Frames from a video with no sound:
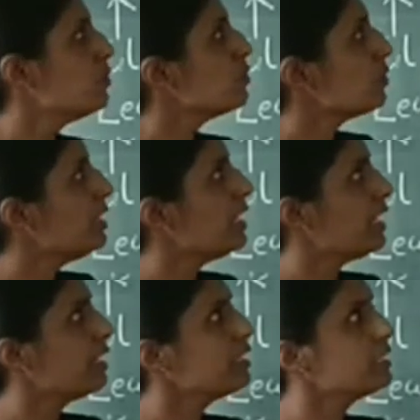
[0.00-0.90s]
So there
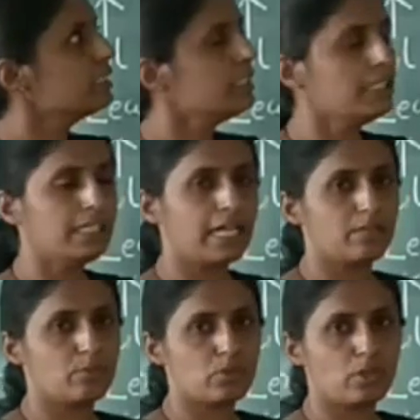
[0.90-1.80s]
are 3
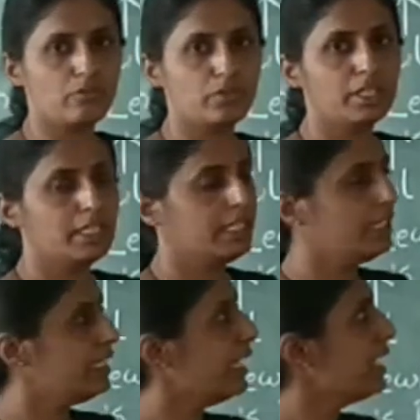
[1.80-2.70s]
types of
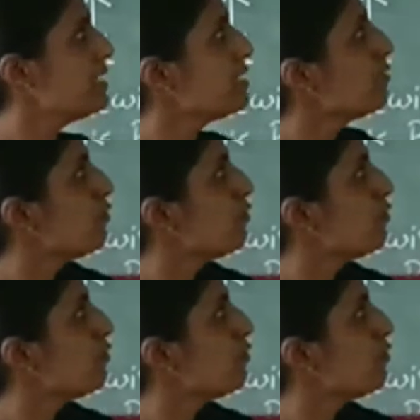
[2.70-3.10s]
ligands.